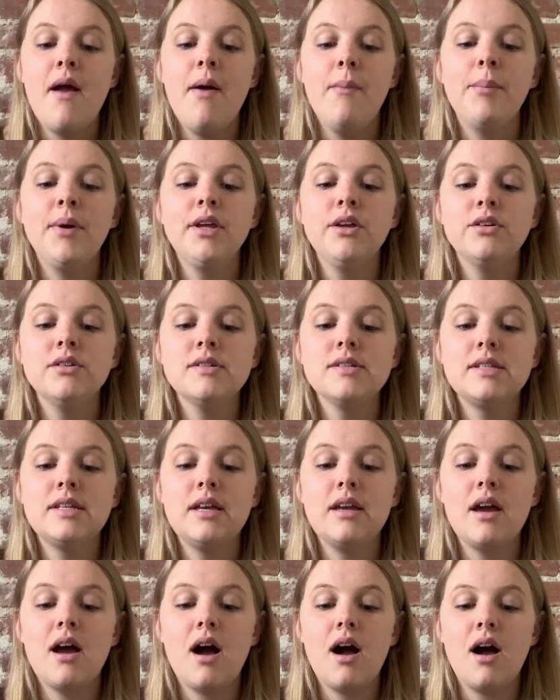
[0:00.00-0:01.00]
But you'll
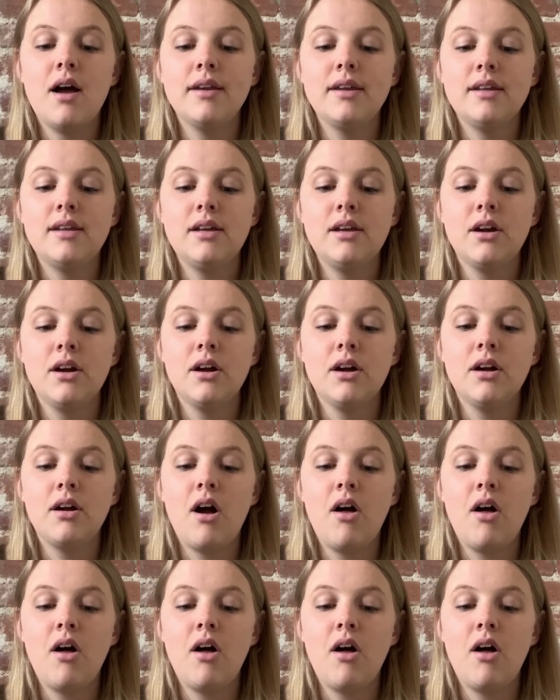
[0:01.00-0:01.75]
see on here,